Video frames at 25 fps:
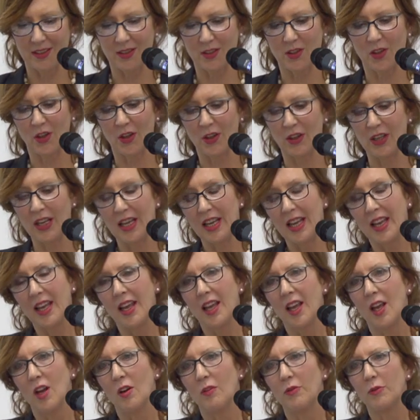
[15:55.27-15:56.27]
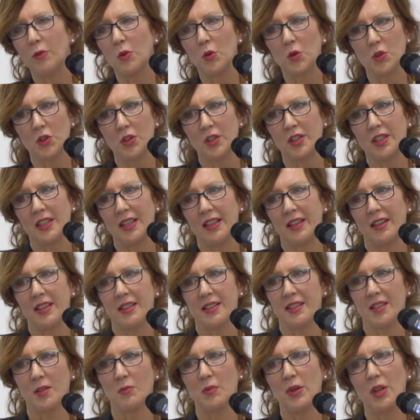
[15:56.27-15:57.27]
So fortunately
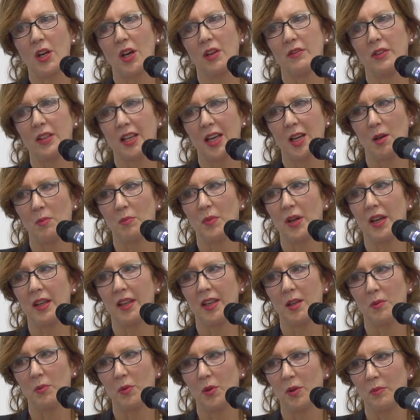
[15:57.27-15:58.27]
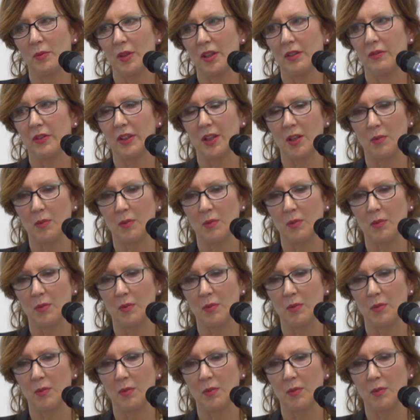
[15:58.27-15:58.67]
this can be overcome by the appointment of a